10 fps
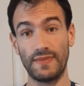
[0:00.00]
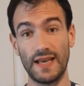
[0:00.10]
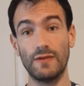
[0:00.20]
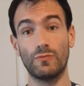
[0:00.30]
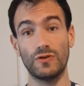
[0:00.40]

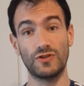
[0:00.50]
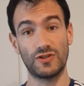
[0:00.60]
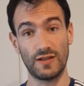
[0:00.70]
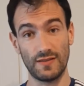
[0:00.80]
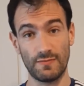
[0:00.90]
It
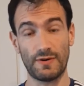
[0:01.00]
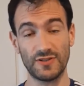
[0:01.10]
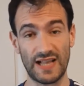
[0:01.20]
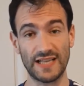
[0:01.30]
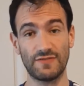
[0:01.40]
was the
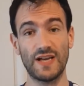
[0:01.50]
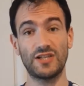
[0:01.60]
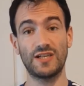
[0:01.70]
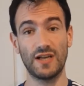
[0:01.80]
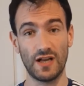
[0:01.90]
muscle
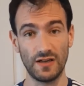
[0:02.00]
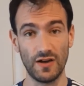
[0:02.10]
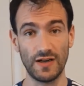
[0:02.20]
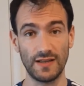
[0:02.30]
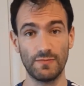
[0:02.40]
activation,
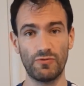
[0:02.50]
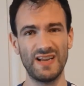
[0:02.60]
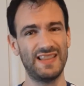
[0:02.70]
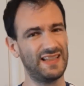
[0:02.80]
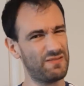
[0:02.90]
learning the breathing.